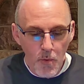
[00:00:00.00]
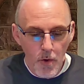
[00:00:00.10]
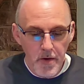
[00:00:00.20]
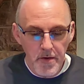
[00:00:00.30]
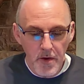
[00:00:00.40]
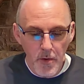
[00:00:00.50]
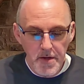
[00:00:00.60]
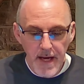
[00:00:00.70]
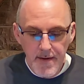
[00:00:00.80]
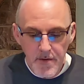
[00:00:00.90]
of the Lord
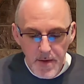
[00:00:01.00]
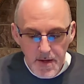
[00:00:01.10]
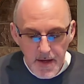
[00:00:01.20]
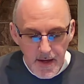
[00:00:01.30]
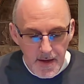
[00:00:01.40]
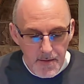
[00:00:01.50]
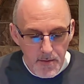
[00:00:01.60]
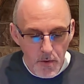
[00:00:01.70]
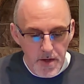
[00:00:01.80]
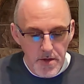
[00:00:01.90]
came to me again.
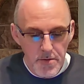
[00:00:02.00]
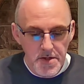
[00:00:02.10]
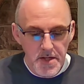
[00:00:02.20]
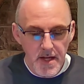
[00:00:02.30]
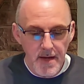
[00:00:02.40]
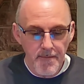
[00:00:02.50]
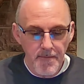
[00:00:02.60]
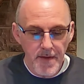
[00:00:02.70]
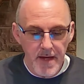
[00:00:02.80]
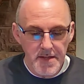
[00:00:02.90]
What do you see?
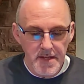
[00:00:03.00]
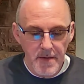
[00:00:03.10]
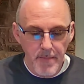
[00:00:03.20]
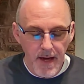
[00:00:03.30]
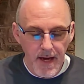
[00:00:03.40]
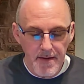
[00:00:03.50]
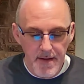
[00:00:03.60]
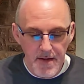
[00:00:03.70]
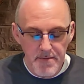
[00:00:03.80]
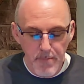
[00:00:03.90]
I see a pot
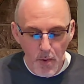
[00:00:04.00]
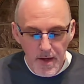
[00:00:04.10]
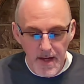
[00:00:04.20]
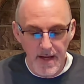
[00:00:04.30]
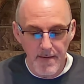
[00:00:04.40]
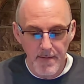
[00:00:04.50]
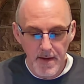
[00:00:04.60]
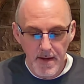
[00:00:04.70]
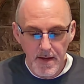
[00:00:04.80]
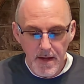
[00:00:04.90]
that is boiling.
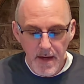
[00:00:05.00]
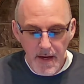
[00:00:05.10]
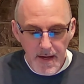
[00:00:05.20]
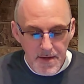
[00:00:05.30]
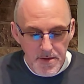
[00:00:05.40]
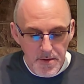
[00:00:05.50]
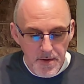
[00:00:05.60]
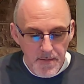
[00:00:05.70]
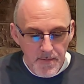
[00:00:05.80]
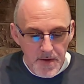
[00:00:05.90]
I answered,
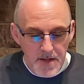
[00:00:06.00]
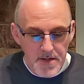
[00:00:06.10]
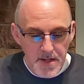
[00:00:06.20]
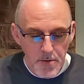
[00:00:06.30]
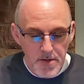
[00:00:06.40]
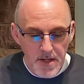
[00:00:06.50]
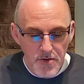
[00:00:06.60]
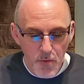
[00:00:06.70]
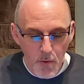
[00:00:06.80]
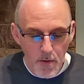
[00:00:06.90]
it's tilting
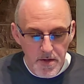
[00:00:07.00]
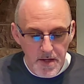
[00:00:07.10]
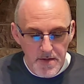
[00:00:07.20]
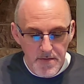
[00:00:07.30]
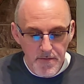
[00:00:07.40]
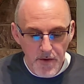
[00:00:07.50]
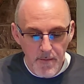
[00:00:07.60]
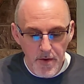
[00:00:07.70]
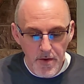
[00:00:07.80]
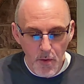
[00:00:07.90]
towards us
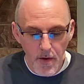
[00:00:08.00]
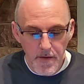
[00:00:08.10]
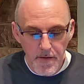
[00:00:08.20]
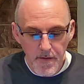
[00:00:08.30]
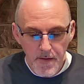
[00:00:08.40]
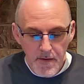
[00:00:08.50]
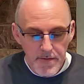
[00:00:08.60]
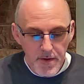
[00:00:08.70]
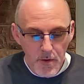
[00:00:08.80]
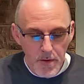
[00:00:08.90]
from the north.
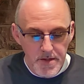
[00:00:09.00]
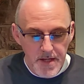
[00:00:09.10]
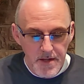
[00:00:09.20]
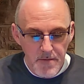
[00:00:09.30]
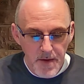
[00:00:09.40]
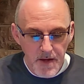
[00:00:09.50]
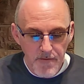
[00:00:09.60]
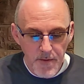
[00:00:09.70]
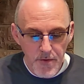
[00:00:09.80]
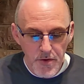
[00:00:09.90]
The Lord said to me,
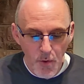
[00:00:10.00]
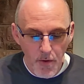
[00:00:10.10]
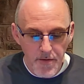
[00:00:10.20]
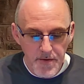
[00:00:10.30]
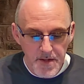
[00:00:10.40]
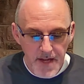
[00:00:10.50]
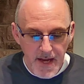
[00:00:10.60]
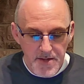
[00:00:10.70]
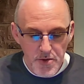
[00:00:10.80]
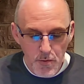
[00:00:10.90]
from the north
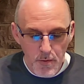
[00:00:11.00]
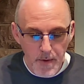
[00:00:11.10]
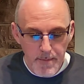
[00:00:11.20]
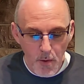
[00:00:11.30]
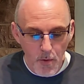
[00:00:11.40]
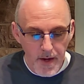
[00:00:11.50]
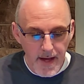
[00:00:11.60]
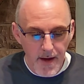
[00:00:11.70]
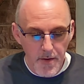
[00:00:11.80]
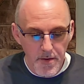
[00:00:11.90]
disaster will be poured
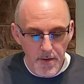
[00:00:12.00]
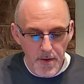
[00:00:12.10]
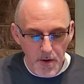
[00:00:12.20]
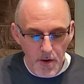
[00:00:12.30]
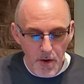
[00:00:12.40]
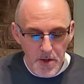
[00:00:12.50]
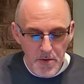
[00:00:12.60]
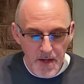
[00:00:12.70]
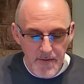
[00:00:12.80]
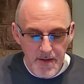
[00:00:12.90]
out on all who
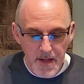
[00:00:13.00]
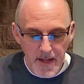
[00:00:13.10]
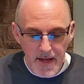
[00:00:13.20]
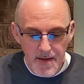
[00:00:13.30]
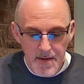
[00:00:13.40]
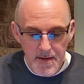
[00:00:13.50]
live in the land.